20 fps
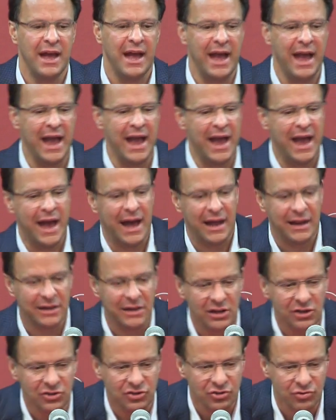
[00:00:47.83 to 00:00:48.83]

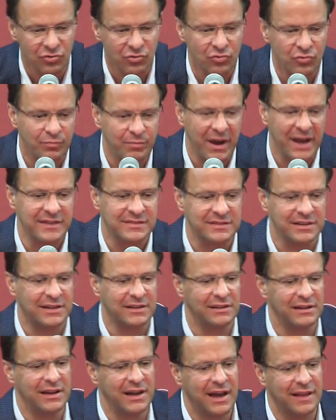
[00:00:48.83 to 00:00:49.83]
And to basically,